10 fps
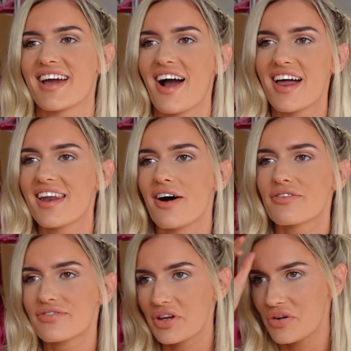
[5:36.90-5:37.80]
Like, I
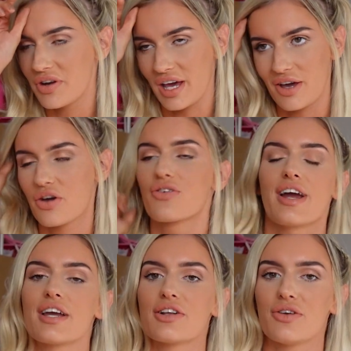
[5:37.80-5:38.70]
love like
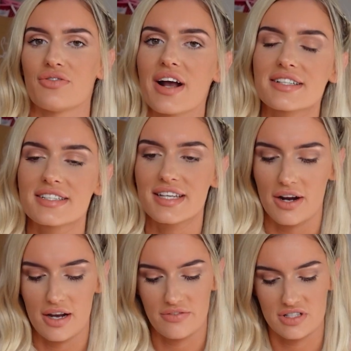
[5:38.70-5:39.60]
creating new wrestling
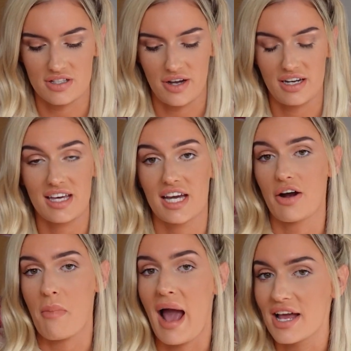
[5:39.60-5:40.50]
gear. I love designing gear.
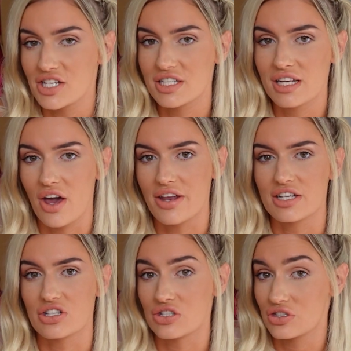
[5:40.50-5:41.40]
I'm actually
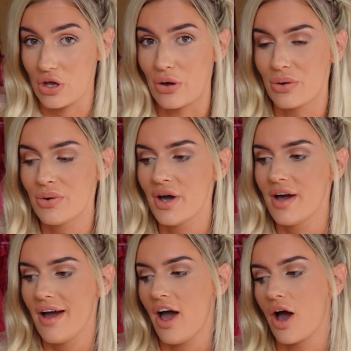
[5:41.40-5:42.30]
learning to sew,
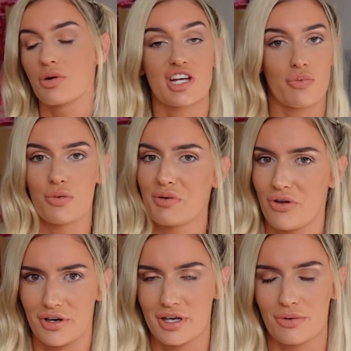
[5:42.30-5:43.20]
which I will be
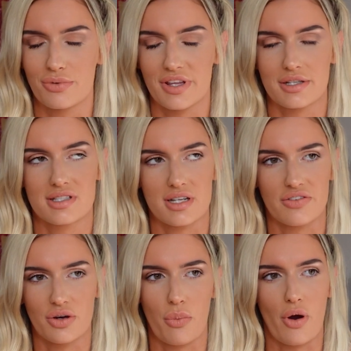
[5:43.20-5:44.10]
vlogging and all of that good
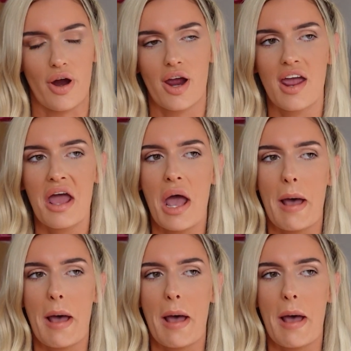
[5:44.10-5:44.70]
stuff, don't worry.